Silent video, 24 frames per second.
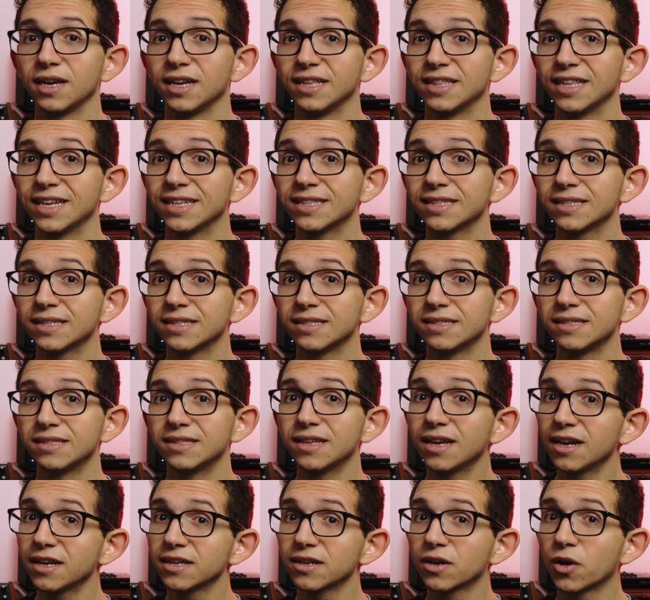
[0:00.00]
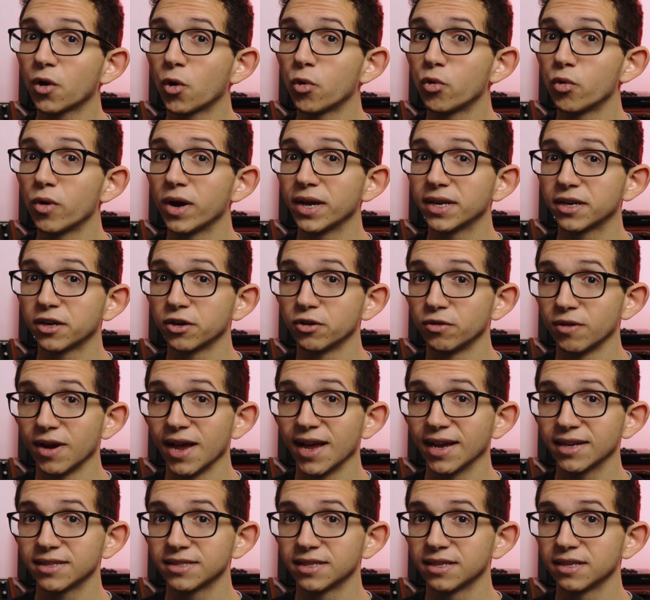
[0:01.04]
and that's not quite
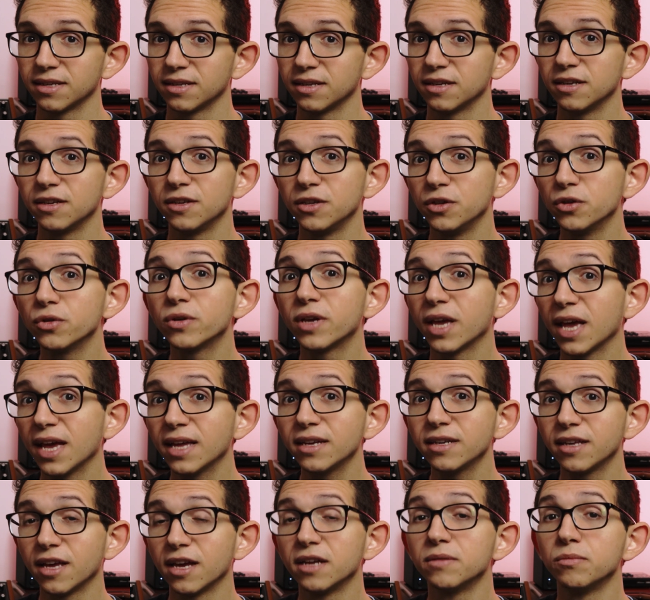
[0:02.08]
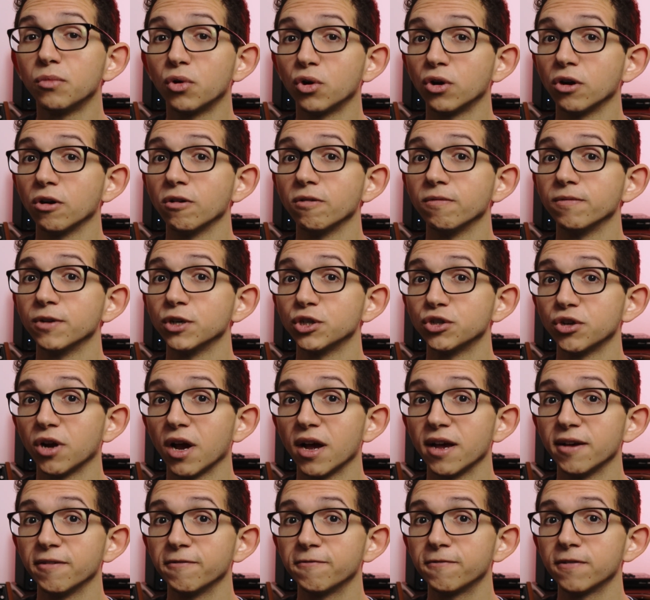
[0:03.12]
correct. You can get more
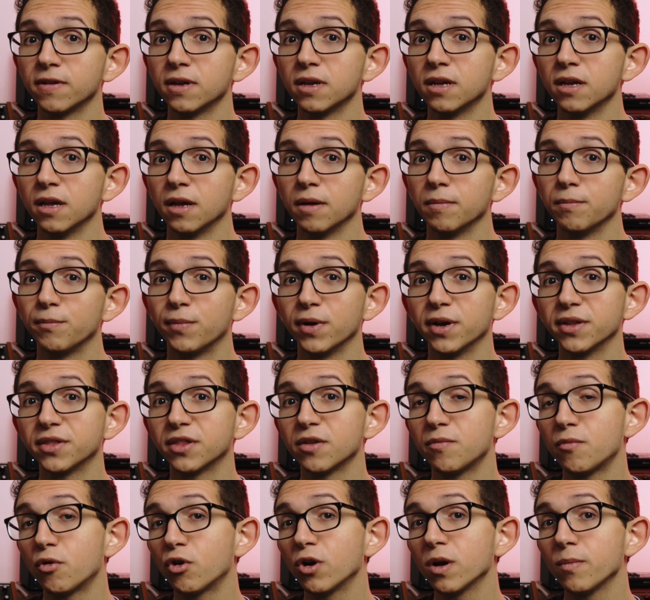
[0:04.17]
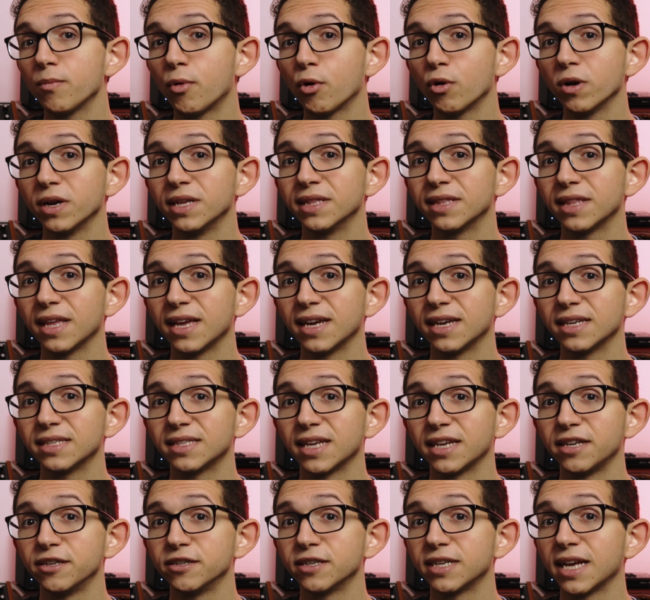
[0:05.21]
overdrive, but the more important thing is
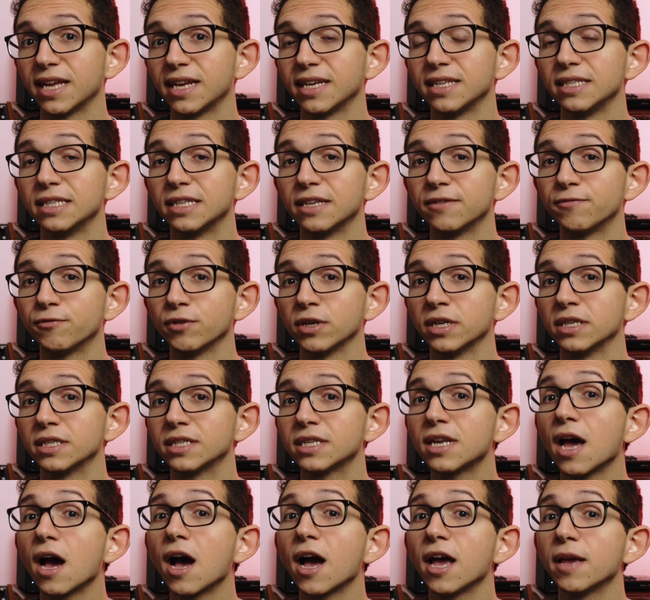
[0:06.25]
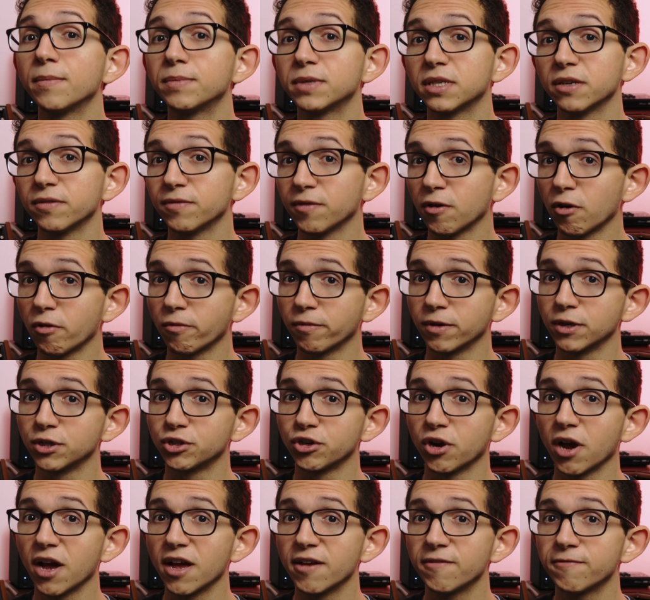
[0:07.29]
that you're getting different types of
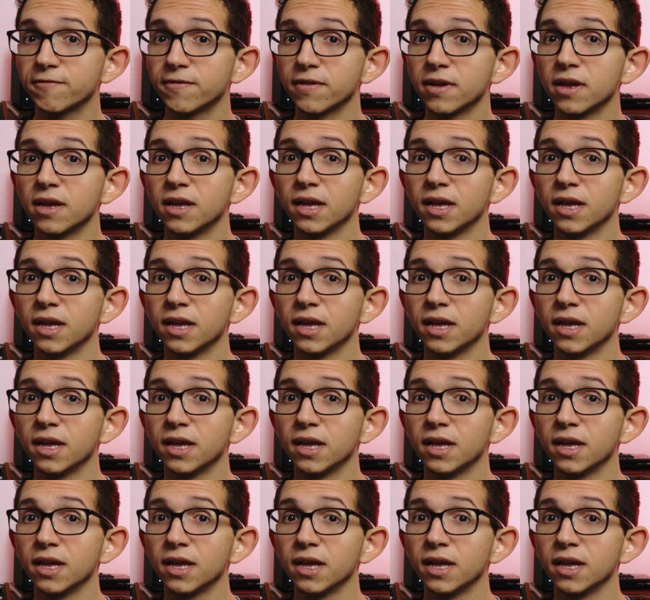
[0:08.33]
overdrive,